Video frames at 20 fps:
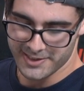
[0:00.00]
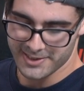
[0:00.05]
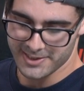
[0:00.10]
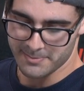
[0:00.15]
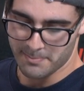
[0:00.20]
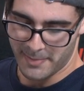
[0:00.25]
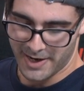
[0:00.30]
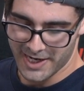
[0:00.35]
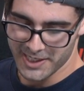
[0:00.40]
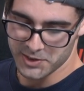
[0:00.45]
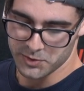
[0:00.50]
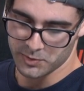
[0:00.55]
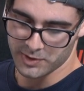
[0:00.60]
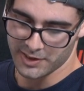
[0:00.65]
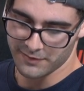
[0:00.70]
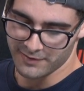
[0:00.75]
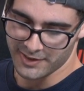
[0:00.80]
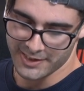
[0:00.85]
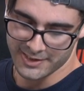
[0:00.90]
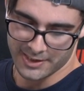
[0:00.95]
mantle
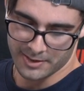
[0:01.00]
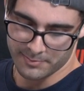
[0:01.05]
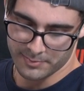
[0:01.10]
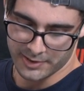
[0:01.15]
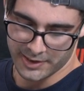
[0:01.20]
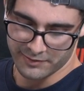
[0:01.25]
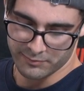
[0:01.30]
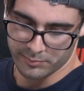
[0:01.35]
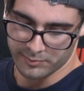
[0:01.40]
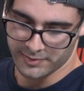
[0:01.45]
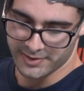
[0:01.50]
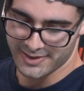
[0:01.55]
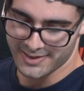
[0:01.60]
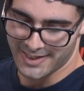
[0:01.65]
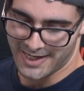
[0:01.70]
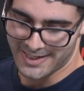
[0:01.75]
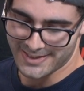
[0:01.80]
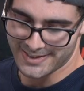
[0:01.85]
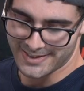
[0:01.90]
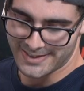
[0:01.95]
given his unbelievable
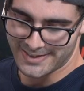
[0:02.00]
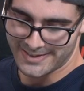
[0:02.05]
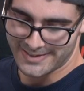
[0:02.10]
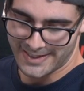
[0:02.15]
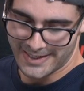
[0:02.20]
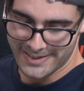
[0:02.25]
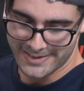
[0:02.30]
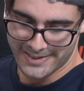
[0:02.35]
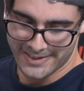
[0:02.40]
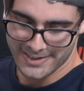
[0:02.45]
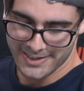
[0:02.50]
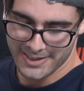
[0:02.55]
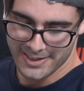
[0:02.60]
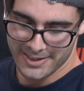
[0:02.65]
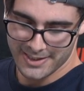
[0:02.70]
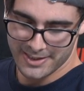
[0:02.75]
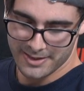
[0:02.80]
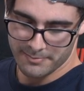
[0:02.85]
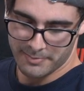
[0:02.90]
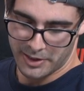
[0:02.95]
start to the season?
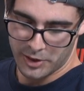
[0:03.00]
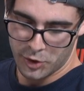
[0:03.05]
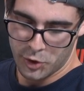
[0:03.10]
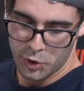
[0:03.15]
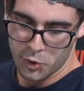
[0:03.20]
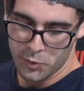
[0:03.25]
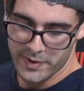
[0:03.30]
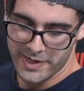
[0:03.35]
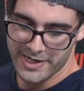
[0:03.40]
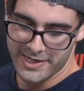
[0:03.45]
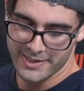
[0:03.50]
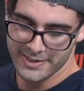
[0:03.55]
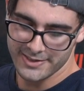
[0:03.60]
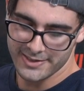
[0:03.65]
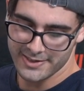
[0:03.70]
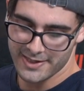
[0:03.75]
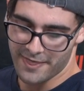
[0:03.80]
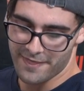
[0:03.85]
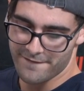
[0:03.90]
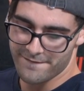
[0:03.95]
But who
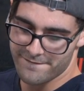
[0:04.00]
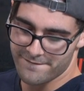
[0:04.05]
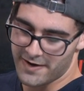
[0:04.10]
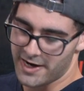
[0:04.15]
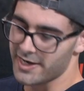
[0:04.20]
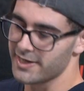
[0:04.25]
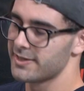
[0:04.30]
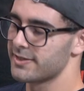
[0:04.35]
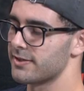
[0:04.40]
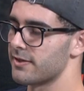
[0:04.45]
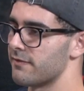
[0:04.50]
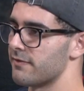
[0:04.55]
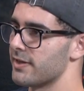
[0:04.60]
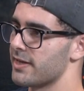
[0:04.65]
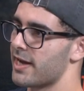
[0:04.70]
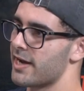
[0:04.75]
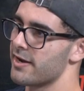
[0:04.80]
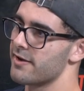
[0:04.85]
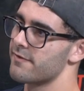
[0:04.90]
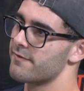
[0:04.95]
is the face of the
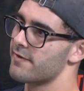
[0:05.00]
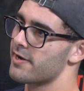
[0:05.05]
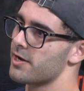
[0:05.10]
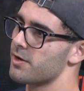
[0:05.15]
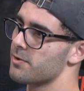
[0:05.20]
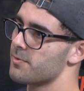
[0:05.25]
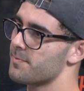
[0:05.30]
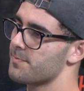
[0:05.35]
AFL?